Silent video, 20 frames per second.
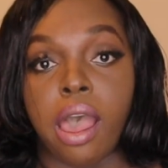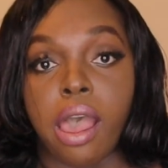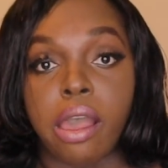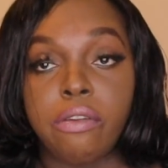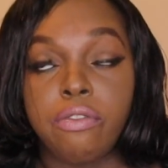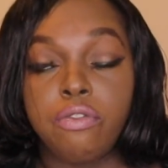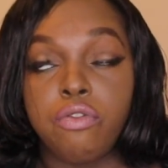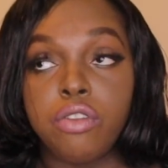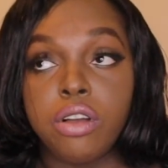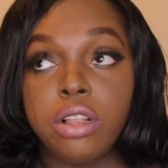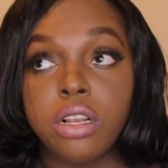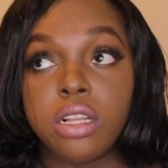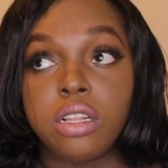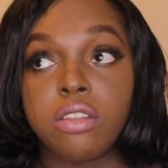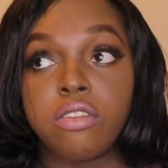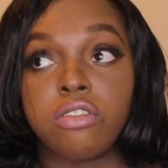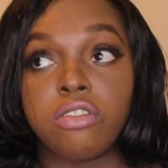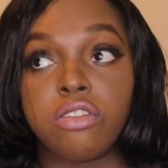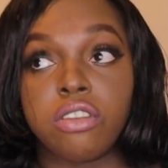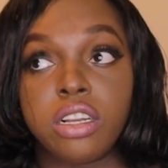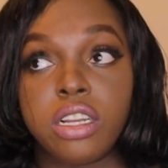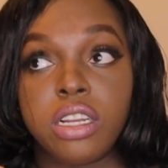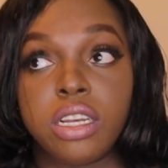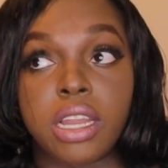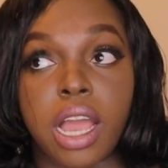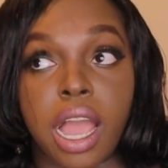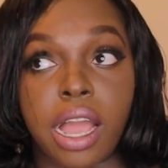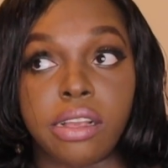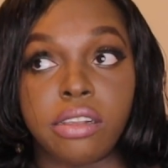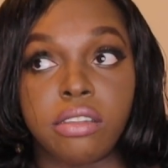I feel it's really
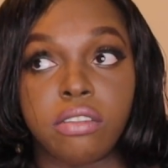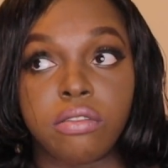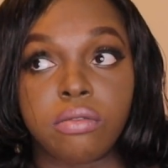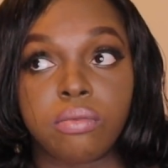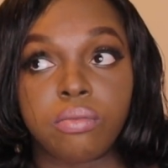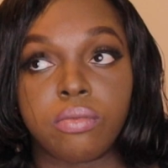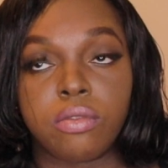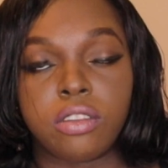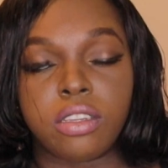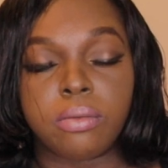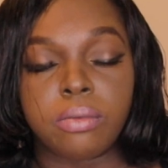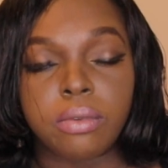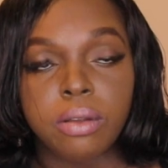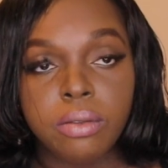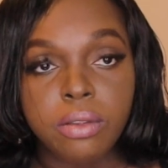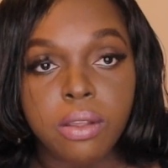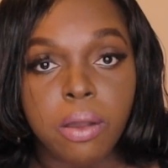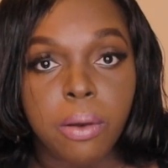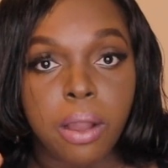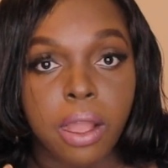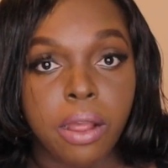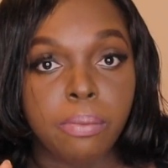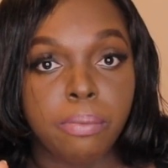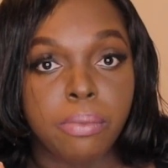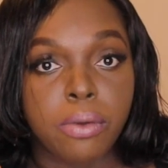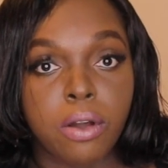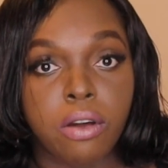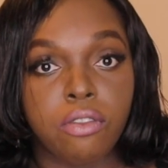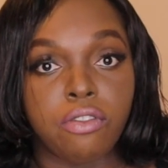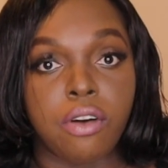nice. Sometimes I can
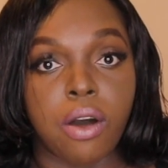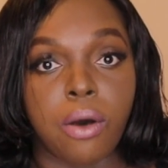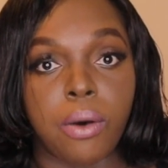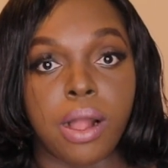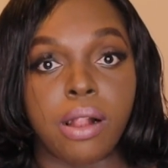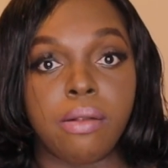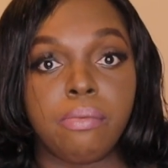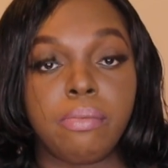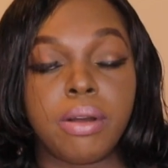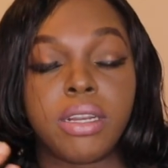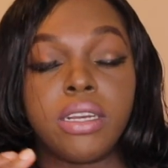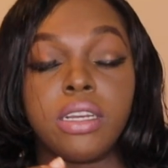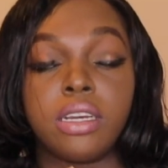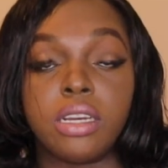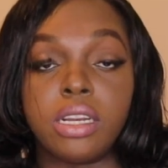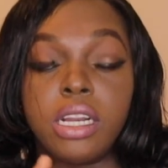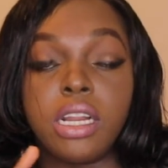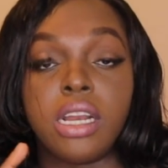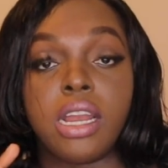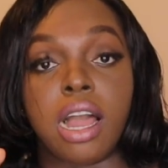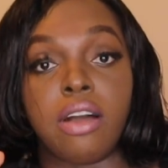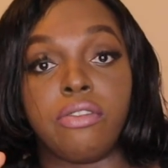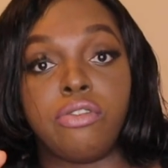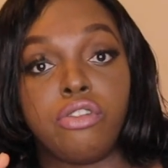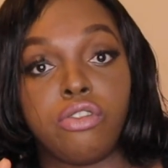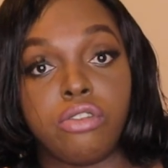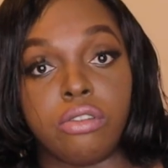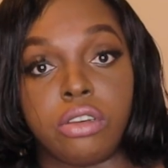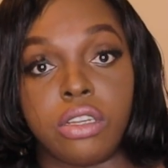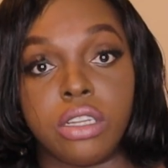be overwhelmed, but I really love
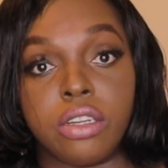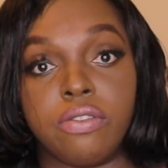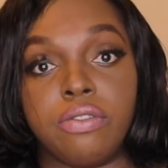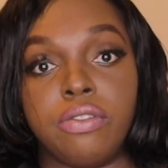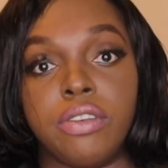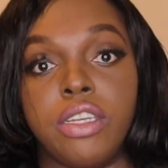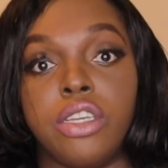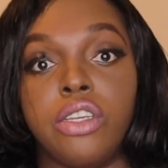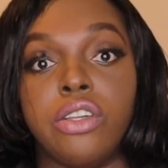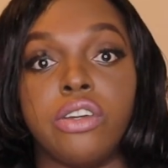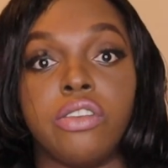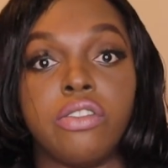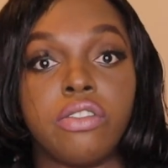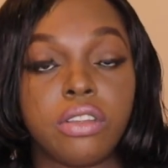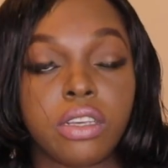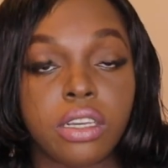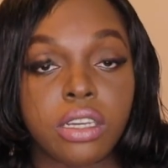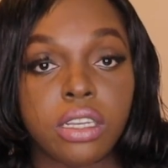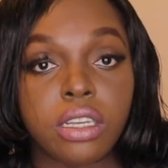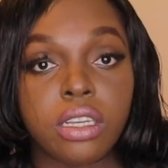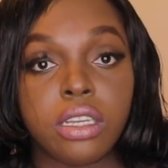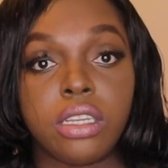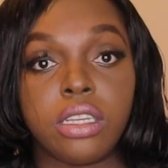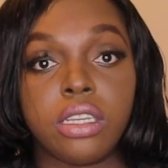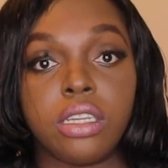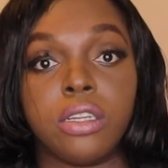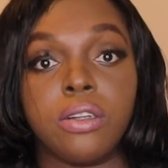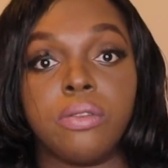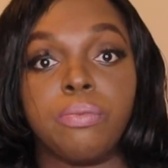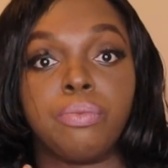shooting videos,
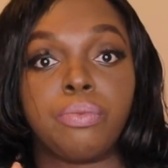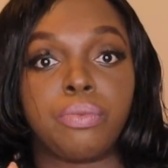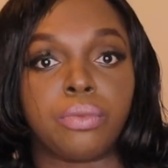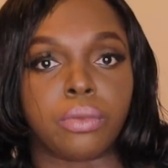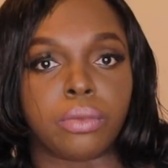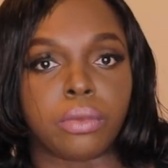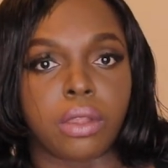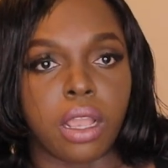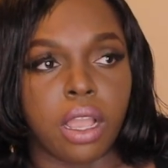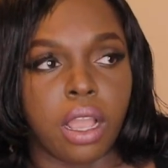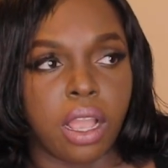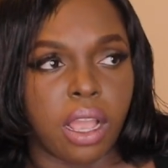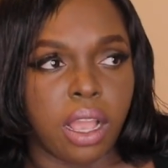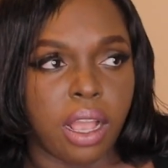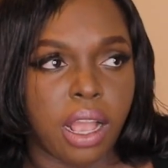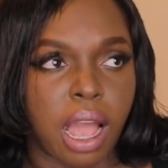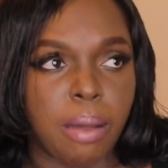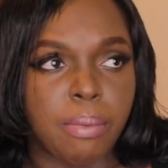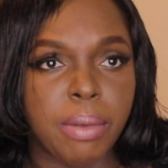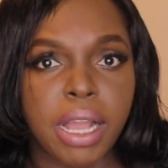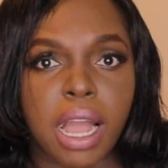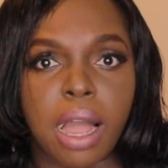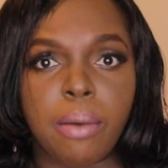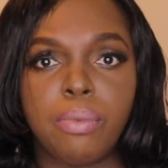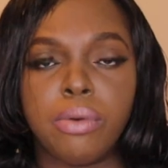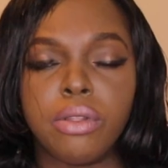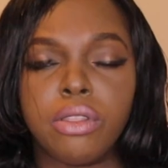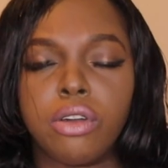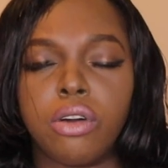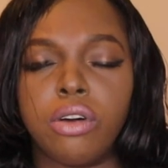editing, coming
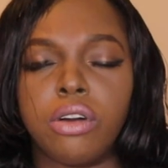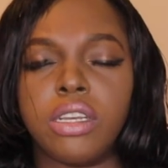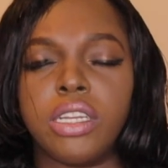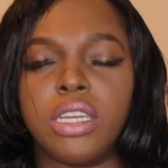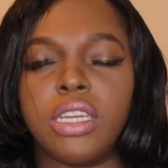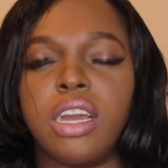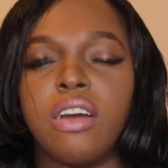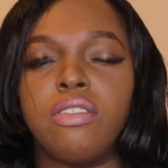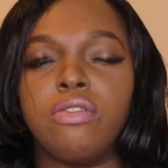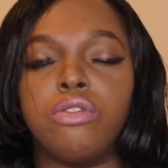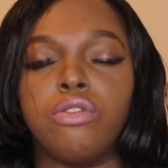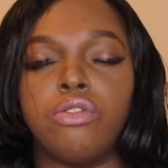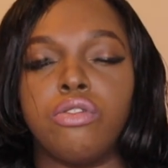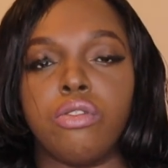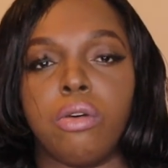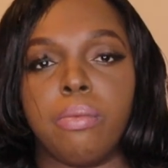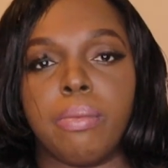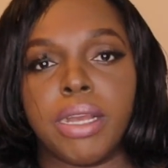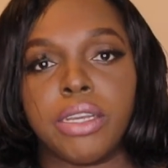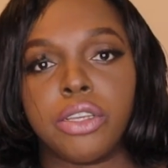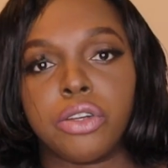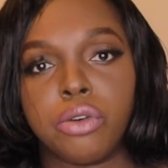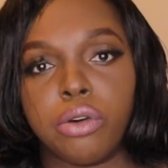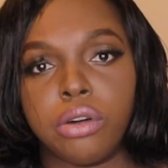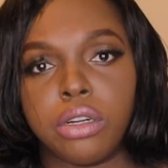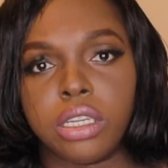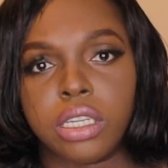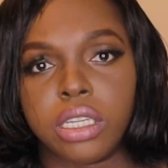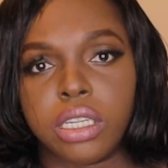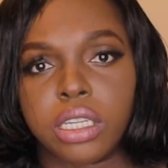up with content. I have so much
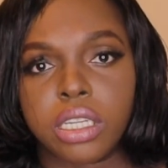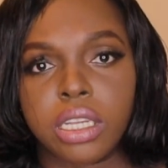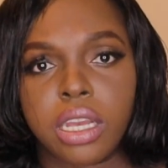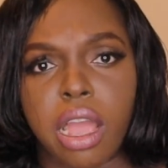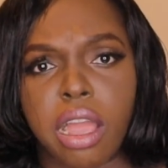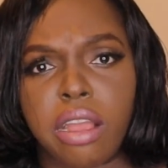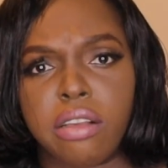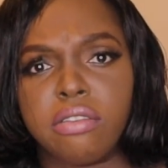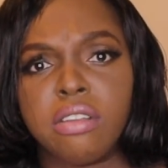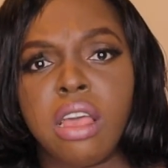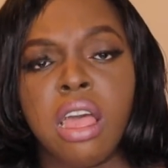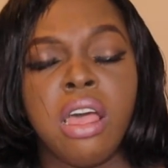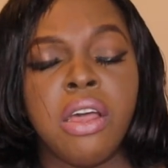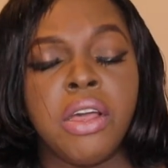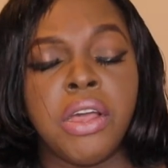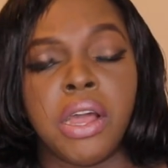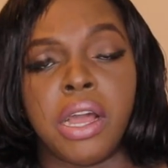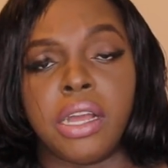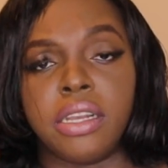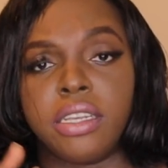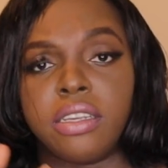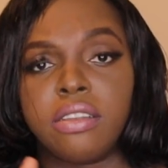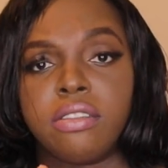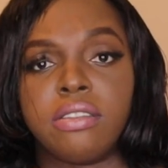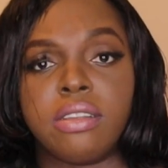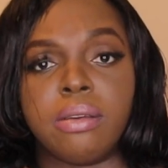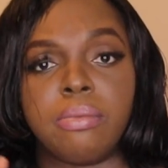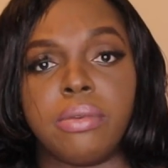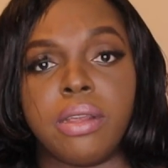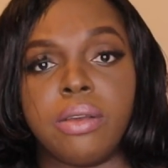content, guys. I
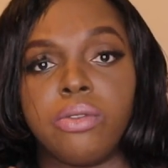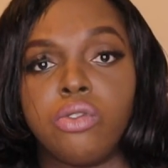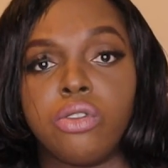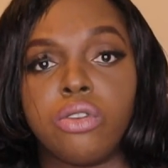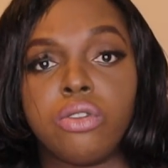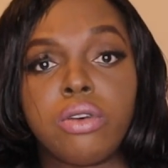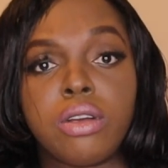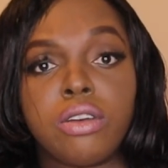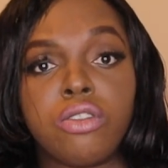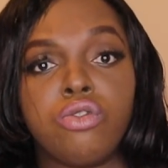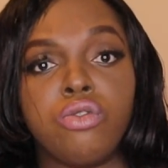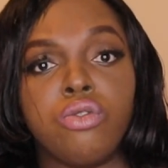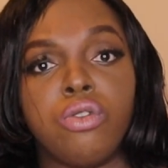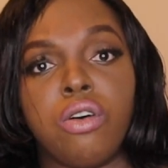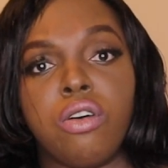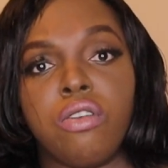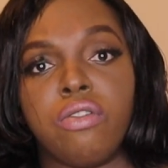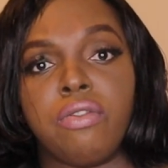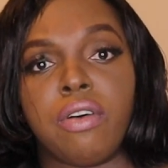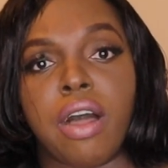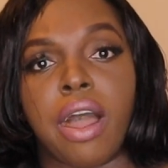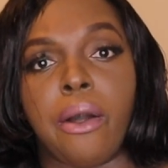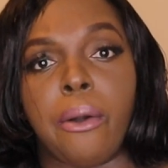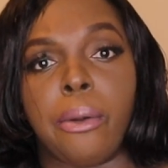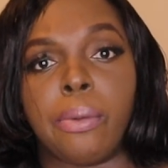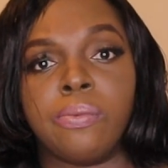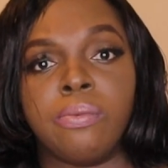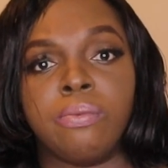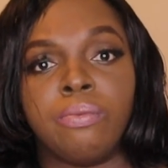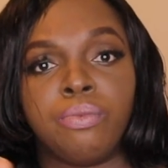just sometimes don't want to
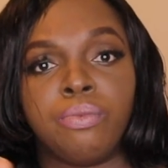over